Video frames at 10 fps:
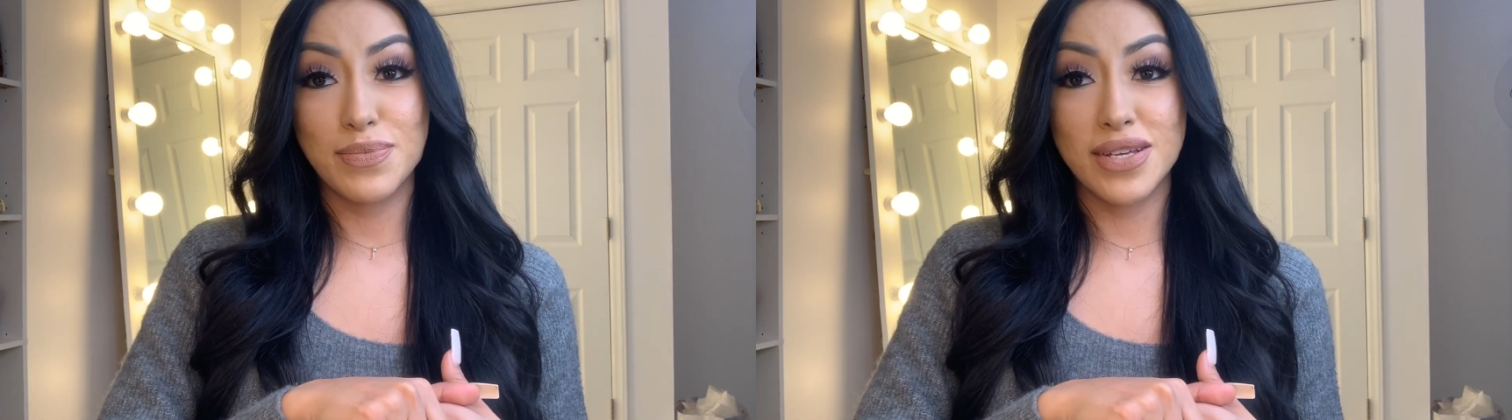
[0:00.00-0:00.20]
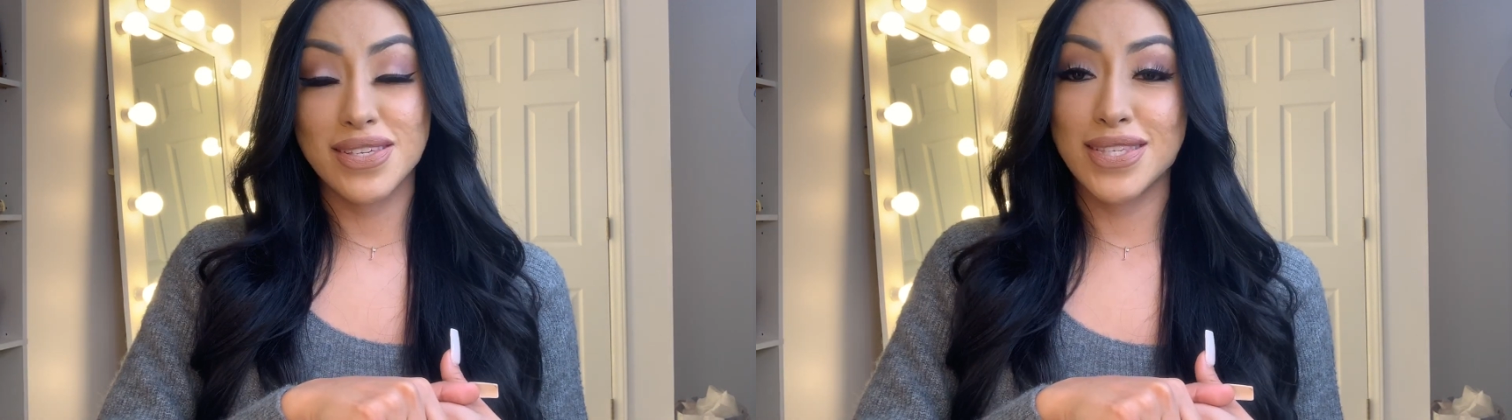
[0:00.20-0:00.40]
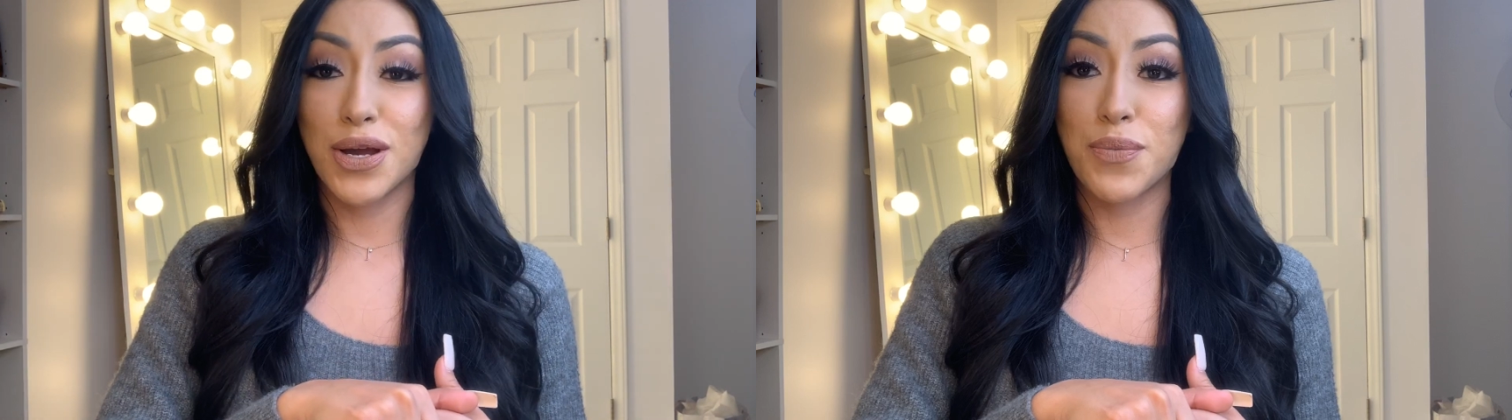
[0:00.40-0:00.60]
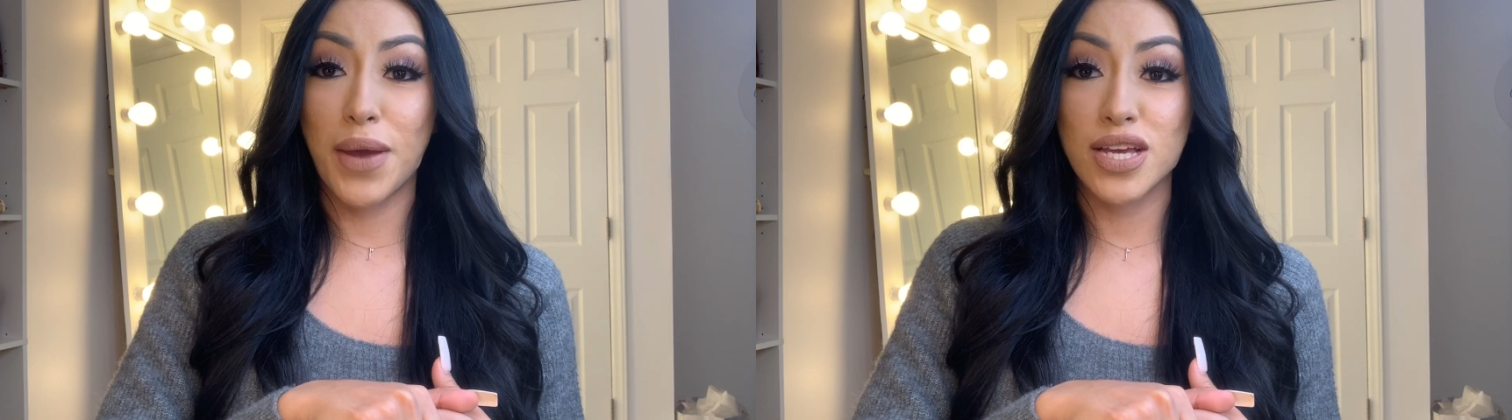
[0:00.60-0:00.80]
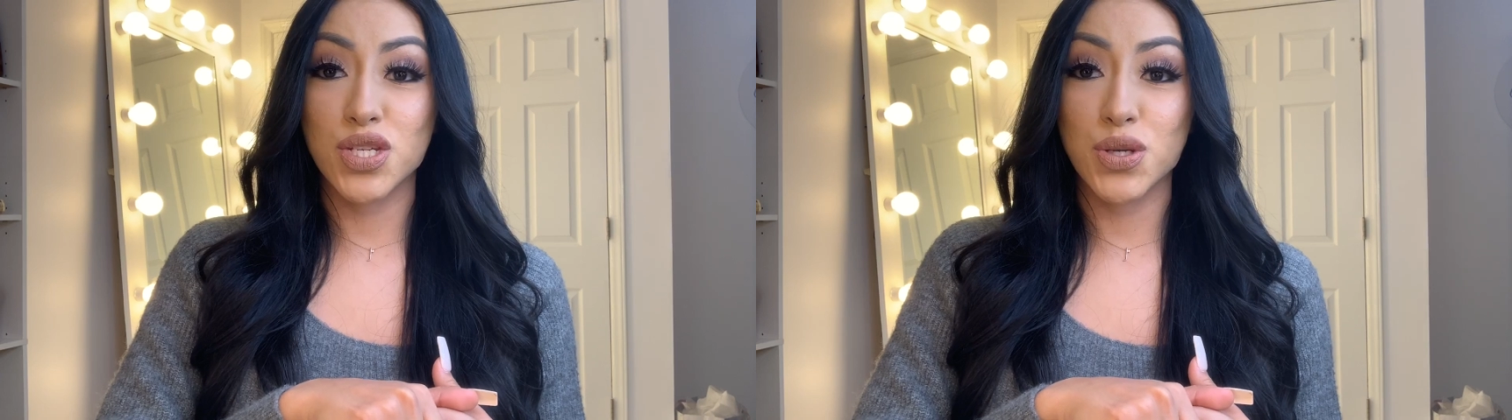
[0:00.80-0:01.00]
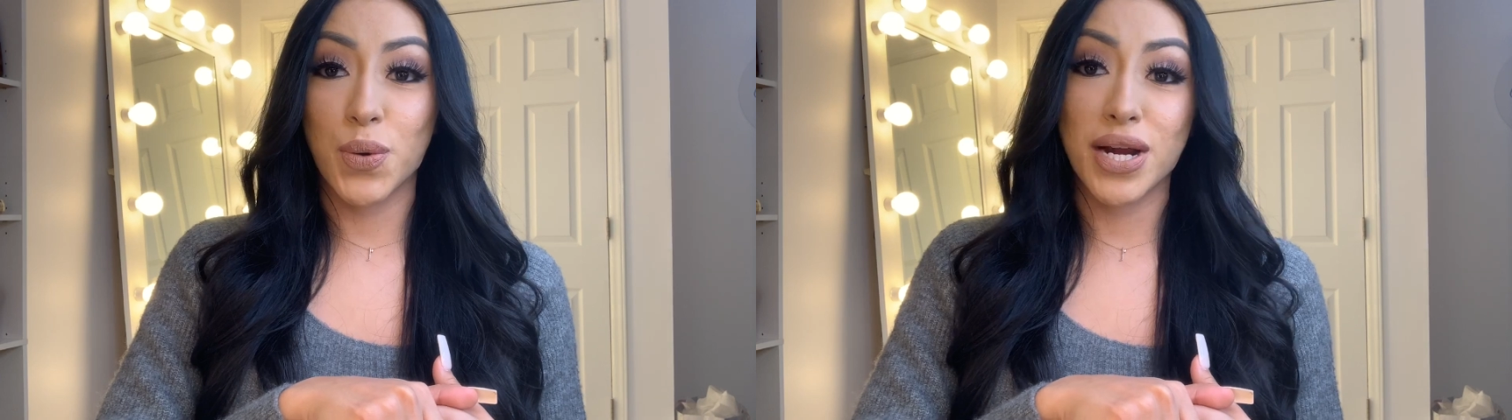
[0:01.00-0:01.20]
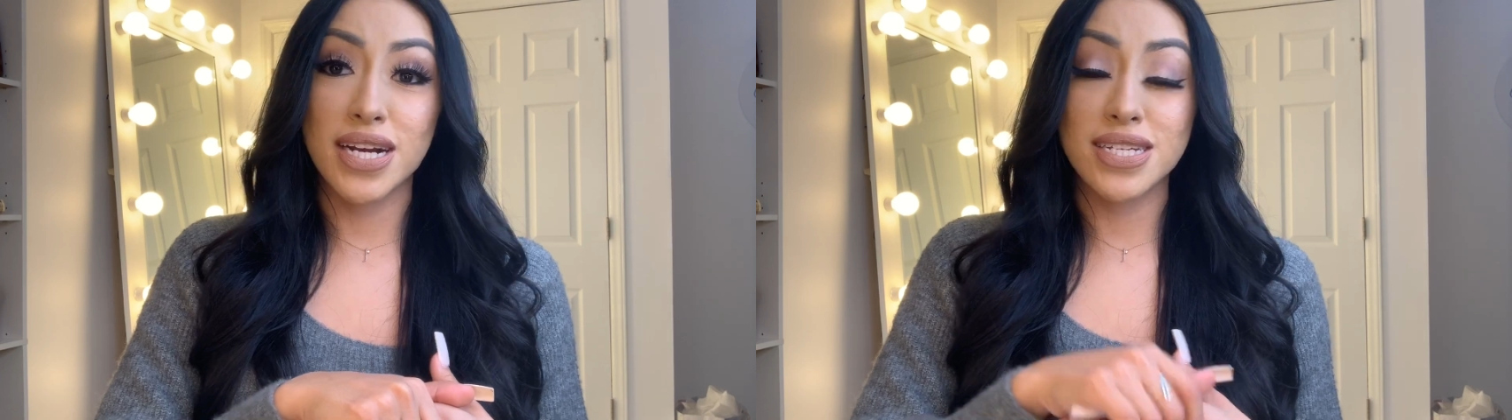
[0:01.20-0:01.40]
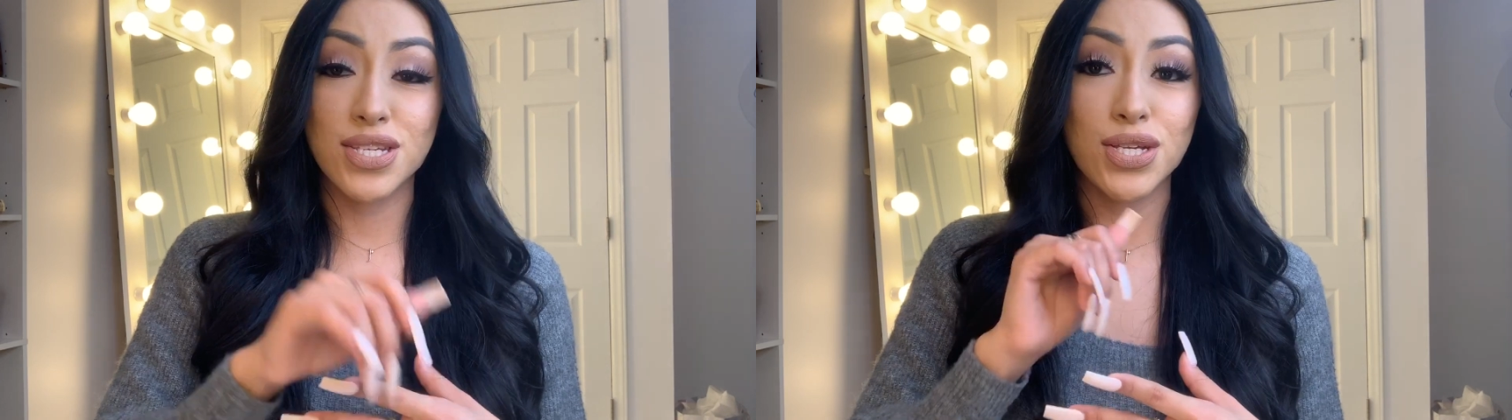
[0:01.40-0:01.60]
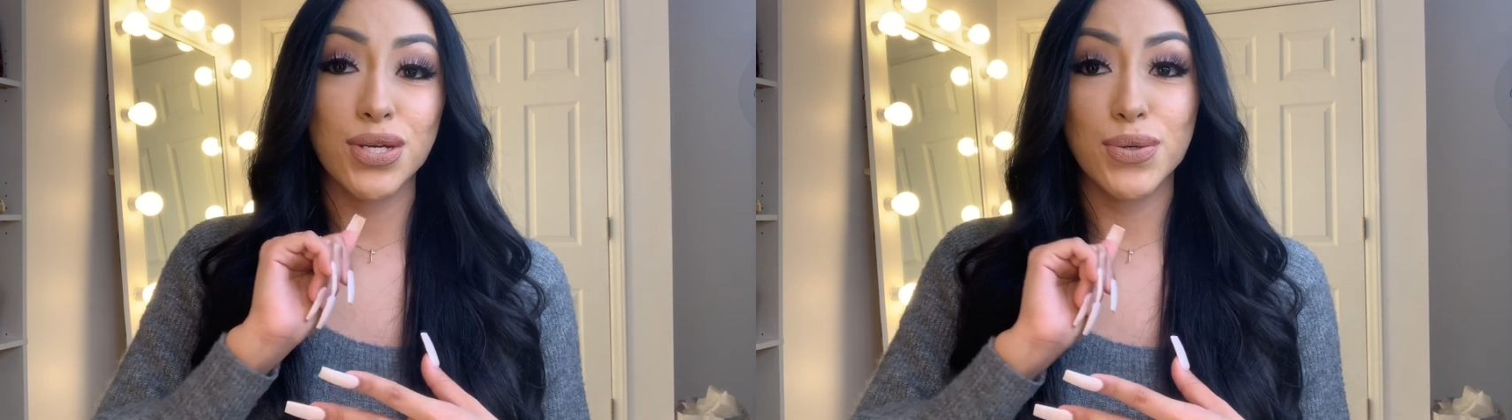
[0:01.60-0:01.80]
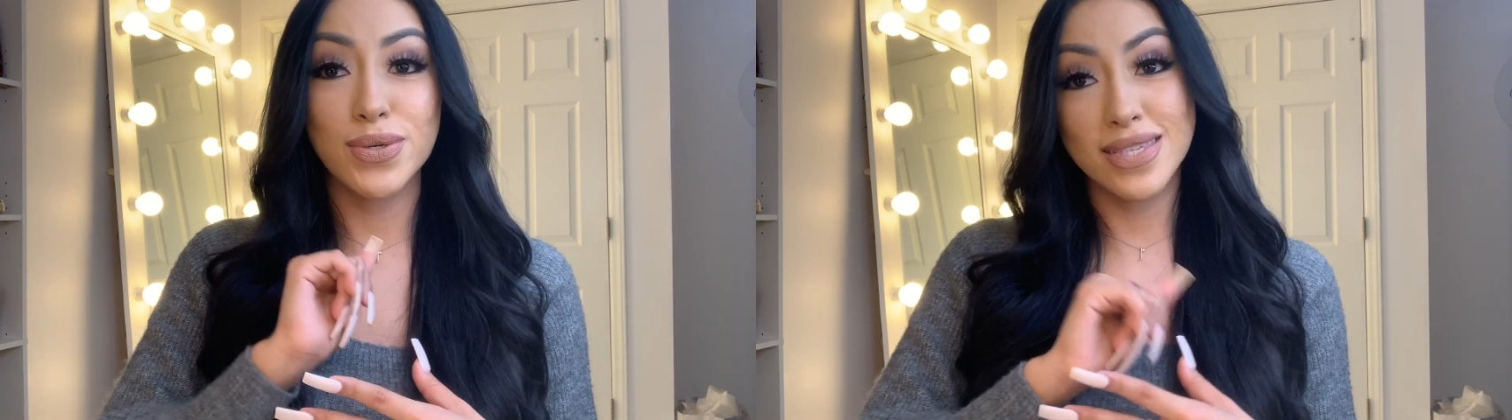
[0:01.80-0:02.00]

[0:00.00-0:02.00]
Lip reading: So make sure to